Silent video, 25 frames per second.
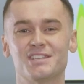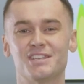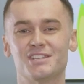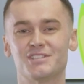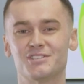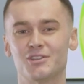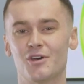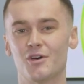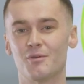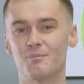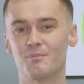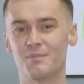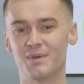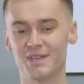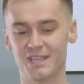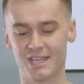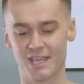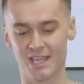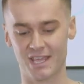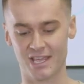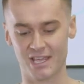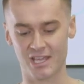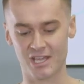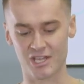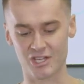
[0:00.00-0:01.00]
is on
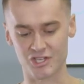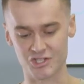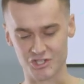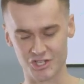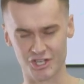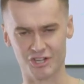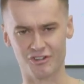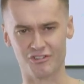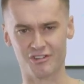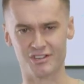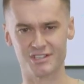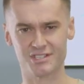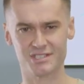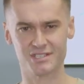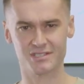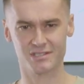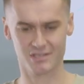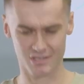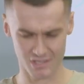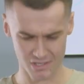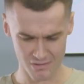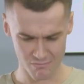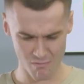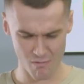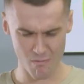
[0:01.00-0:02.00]
being generous.
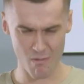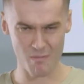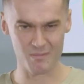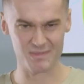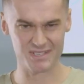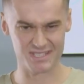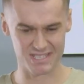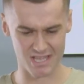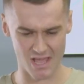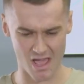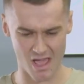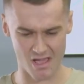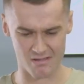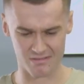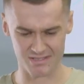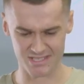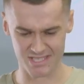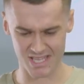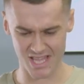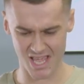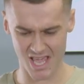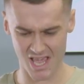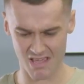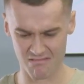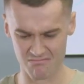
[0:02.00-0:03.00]
What one was that? Was
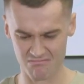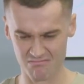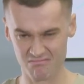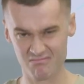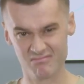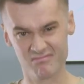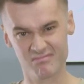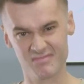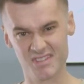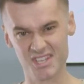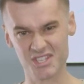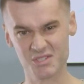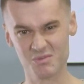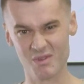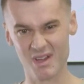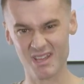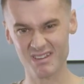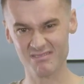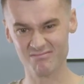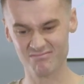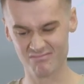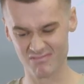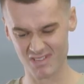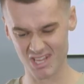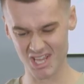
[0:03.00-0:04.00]
that this
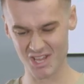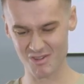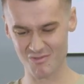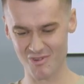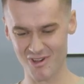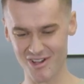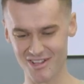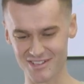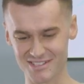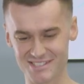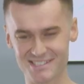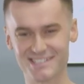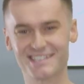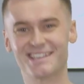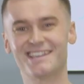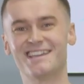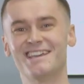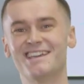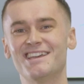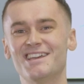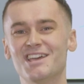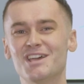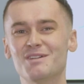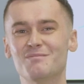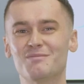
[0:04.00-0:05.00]
one? It was.
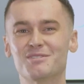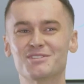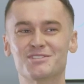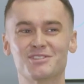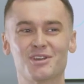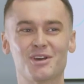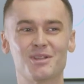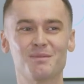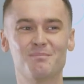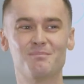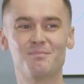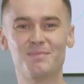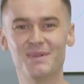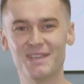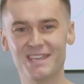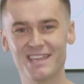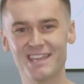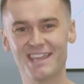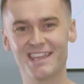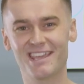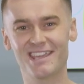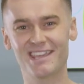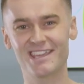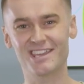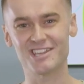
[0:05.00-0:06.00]
It was on
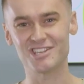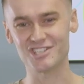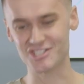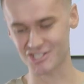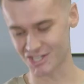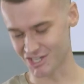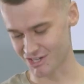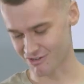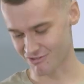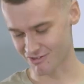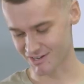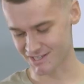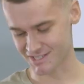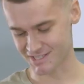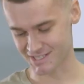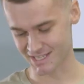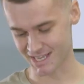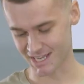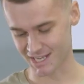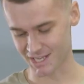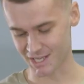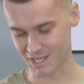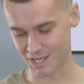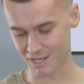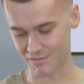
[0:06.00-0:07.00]
being generous
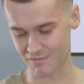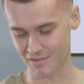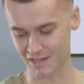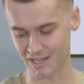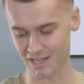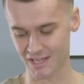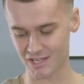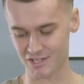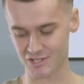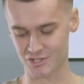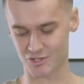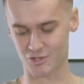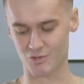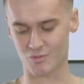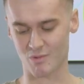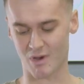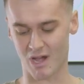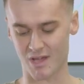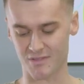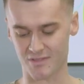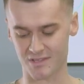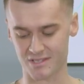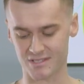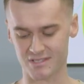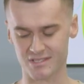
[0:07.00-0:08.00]
and giving to
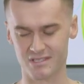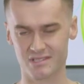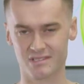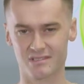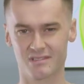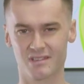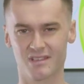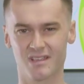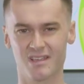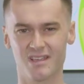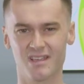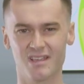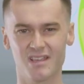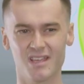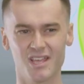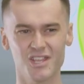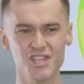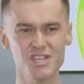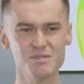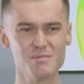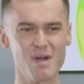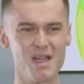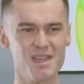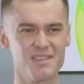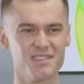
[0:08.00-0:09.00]
others.
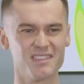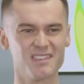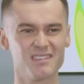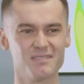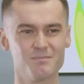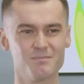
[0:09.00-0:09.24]
And you might